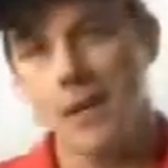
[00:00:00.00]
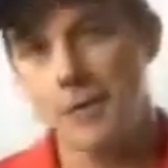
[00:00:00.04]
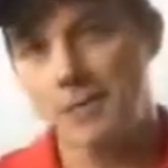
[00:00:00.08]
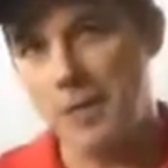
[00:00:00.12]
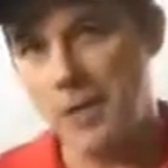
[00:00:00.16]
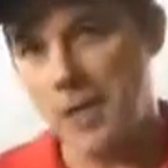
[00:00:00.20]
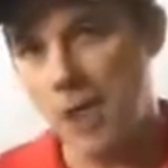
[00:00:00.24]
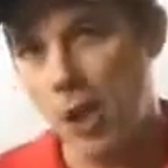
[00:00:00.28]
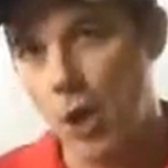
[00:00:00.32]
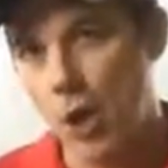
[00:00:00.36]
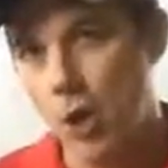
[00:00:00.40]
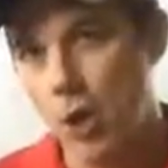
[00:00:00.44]

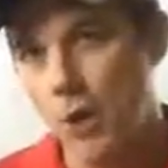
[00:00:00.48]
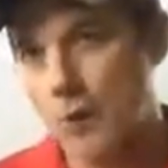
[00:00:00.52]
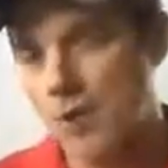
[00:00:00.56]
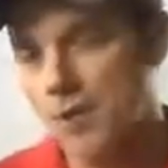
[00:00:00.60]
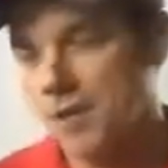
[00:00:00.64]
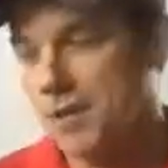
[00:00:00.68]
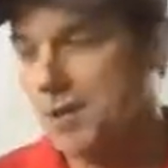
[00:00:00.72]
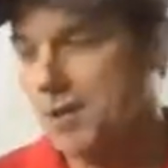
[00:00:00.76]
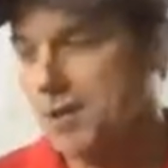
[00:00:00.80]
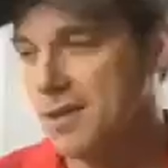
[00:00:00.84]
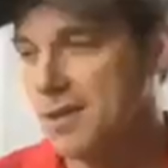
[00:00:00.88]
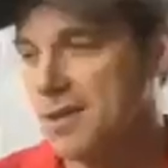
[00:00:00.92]
Behold
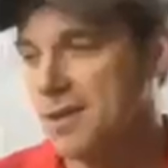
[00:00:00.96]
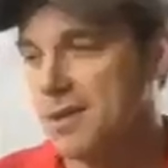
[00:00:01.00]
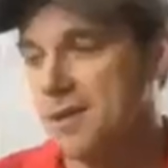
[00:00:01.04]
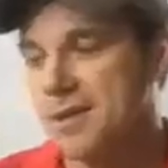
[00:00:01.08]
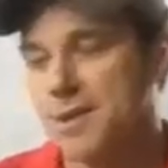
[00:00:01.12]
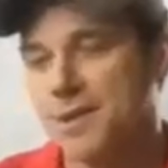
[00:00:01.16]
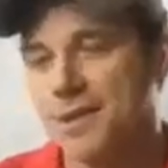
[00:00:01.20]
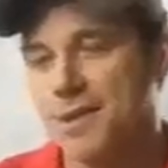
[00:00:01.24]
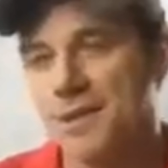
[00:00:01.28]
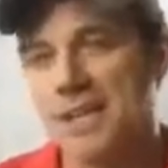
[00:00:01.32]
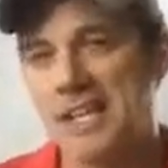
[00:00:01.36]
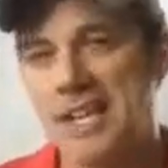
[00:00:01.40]

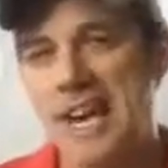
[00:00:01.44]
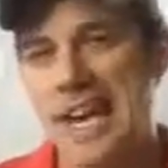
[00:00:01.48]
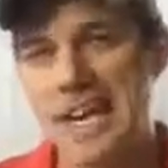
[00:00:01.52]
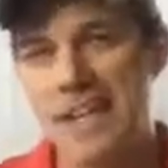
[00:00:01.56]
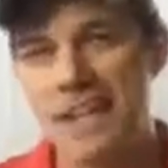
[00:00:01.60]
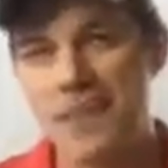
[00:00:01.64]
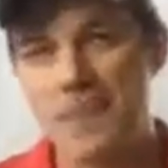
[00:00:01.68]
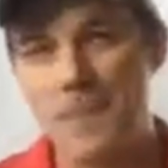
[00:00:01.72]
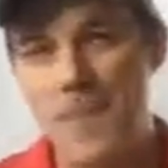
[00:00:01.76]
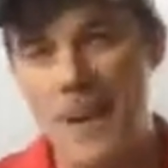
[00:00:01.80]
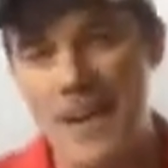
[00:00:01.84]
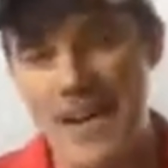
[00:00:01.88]
the
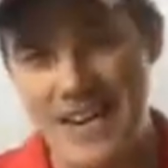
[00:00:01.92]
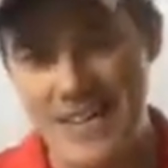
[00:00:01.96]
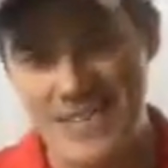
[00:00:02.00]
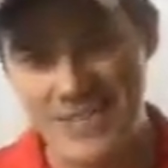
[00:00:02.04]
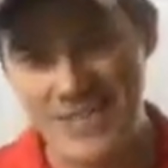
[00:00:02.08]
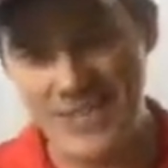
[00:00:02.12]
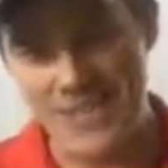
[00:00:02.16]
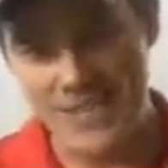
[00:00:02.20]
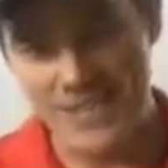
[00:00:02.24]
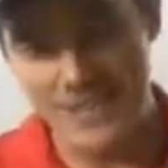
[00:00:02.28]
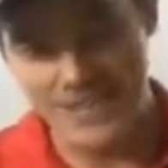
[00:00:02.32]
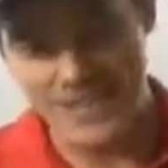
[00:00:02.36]
can of
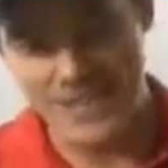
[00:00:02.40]
paint